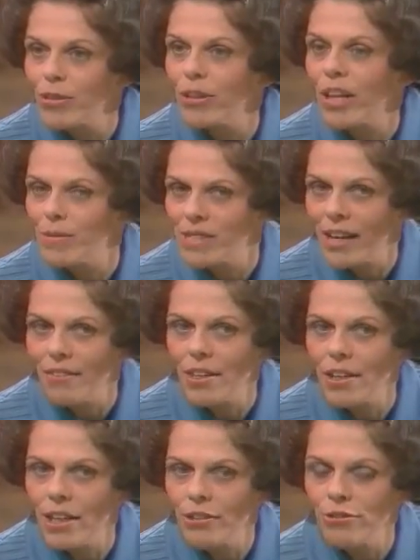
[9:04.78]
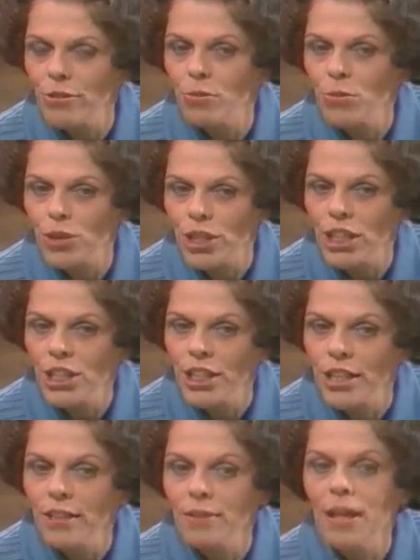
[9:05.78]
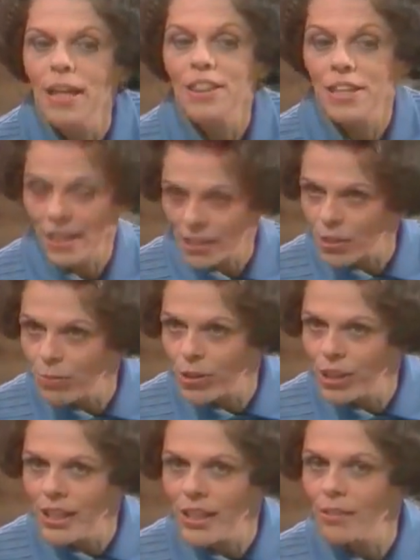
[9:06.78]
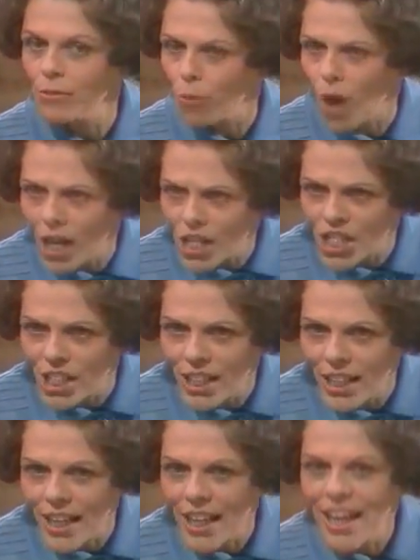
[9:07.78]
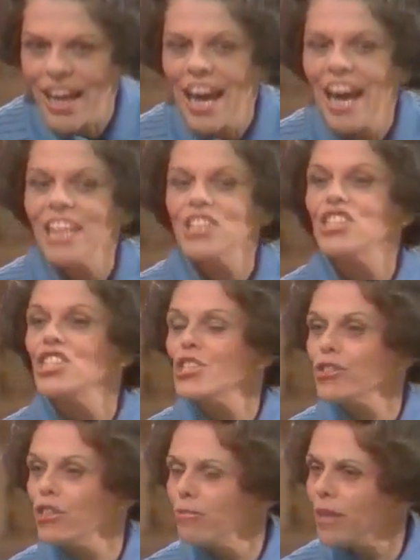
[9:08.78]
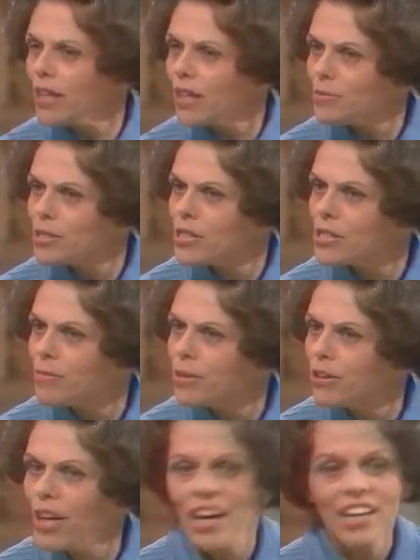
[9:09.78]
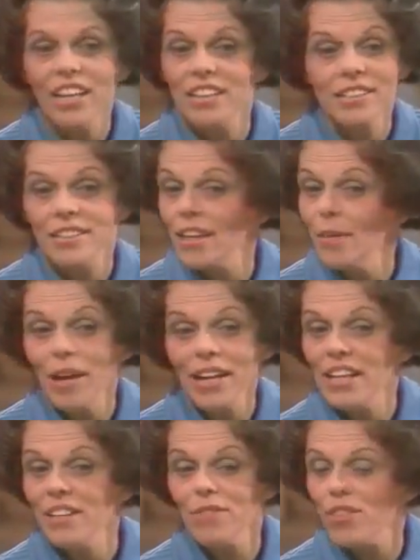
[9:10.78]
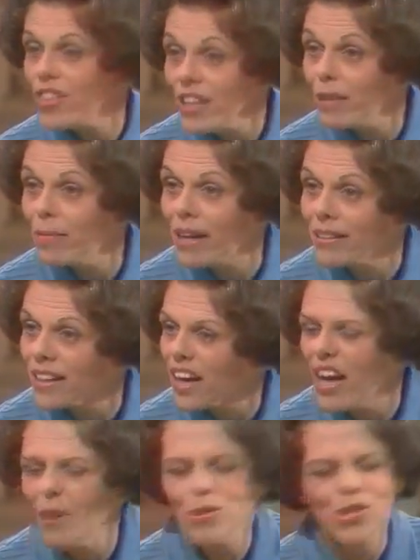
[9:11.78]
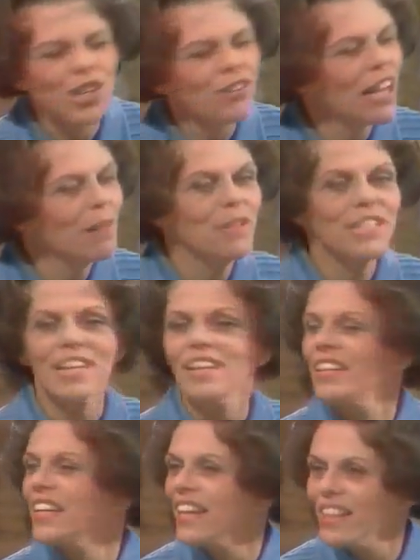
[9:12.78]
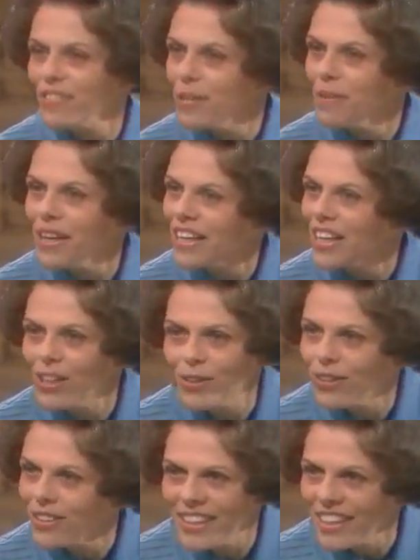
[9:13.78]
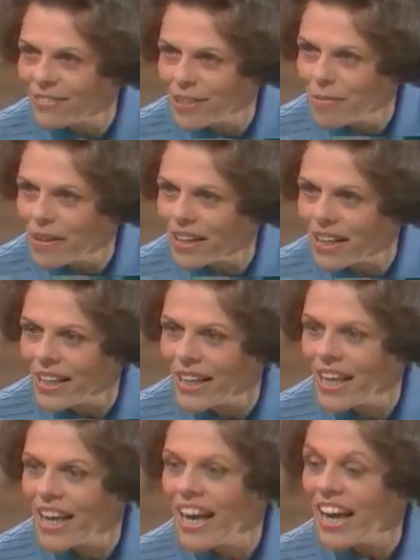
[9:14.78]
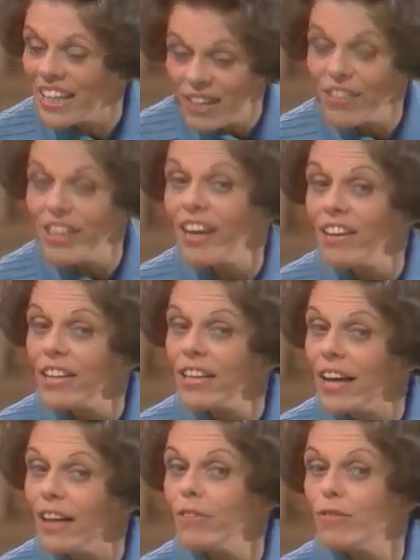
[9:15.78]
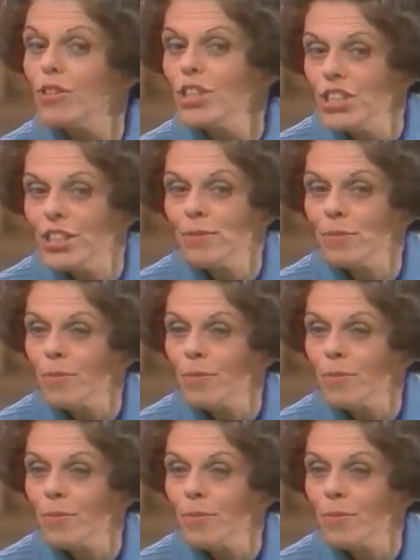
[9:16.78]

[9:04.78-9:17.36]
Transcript: gone. I was out in the laundry room working, you know, the next morning, washing, and she saw my lumps disappeared. At the time, I didn't even think about that. I was so happy telling everybody and calling everybody. And even out in California.